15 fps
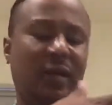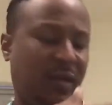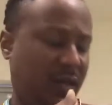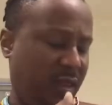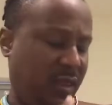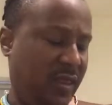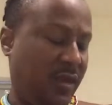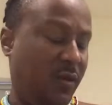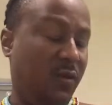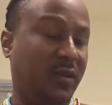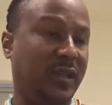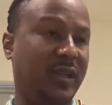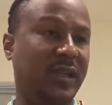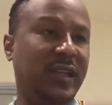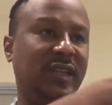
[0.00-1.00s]
in the
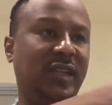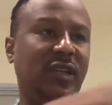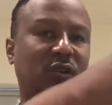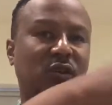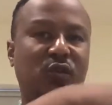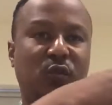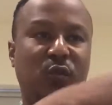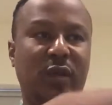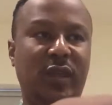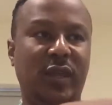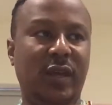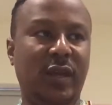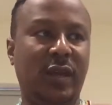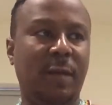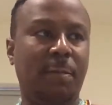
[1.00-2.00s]
olden days they used to wear
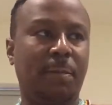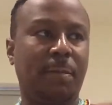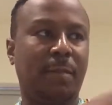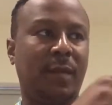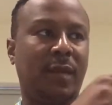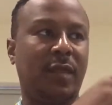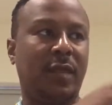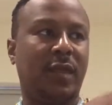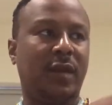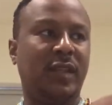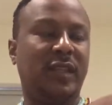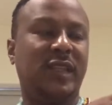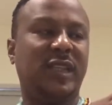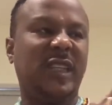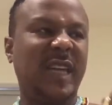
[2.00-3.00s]
the
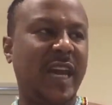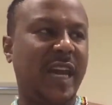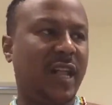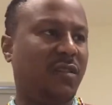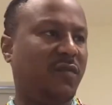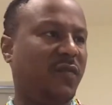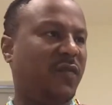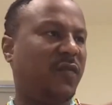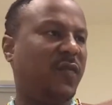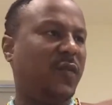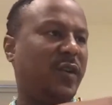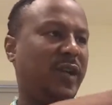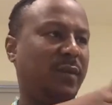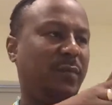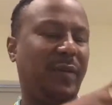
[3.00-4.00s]
tail
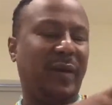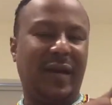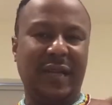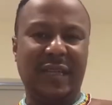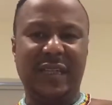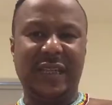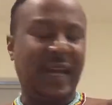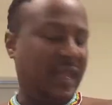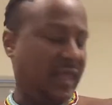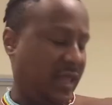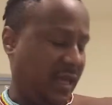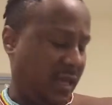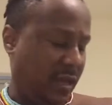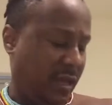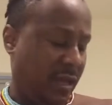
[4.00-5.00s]
furry part, I
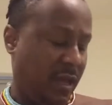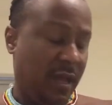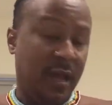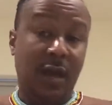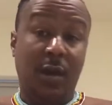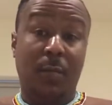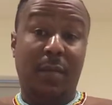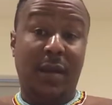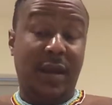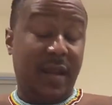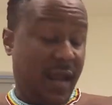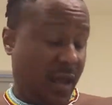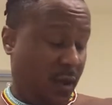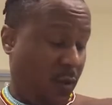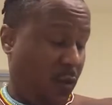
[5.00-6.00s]
think, but
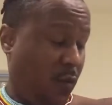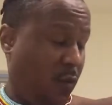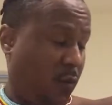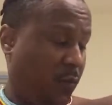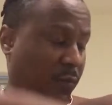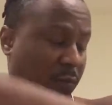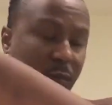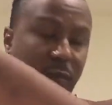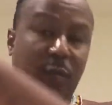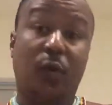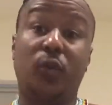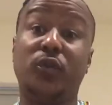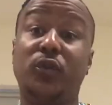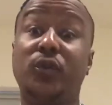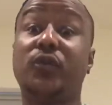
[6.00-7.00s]
now
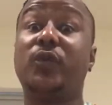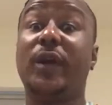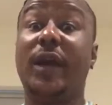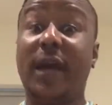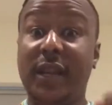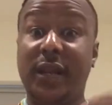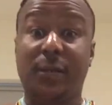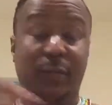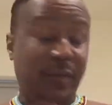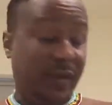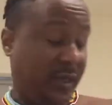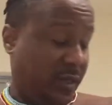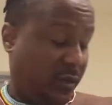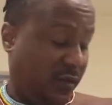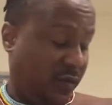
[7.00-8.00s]
also to add a
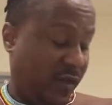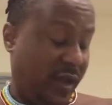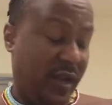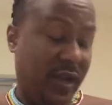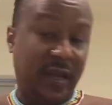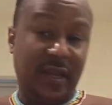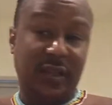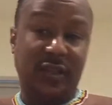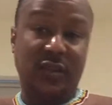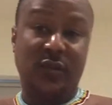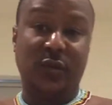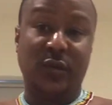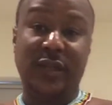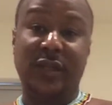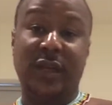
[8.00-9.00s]
bit of elegance
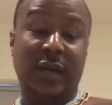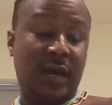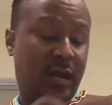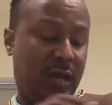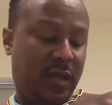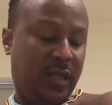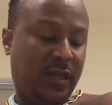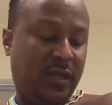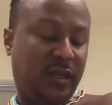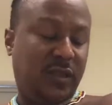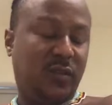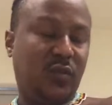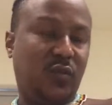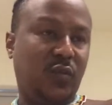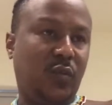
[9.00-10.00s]
to it, this
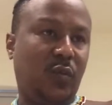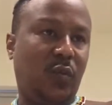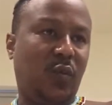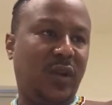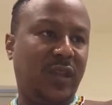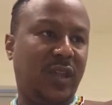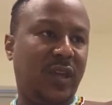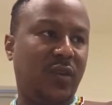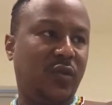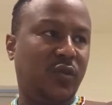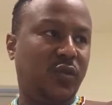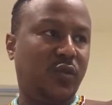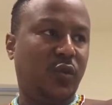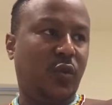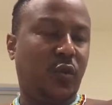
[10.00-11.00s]
is what they
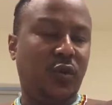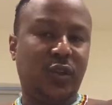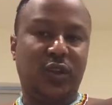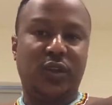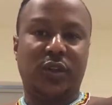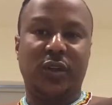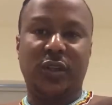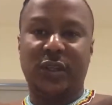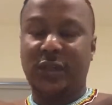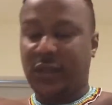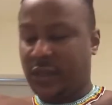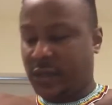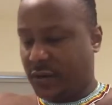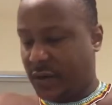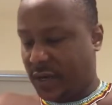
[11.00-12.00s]
use to hold shirts,
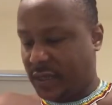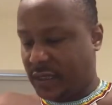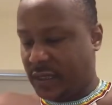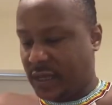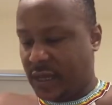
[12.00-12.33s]
right?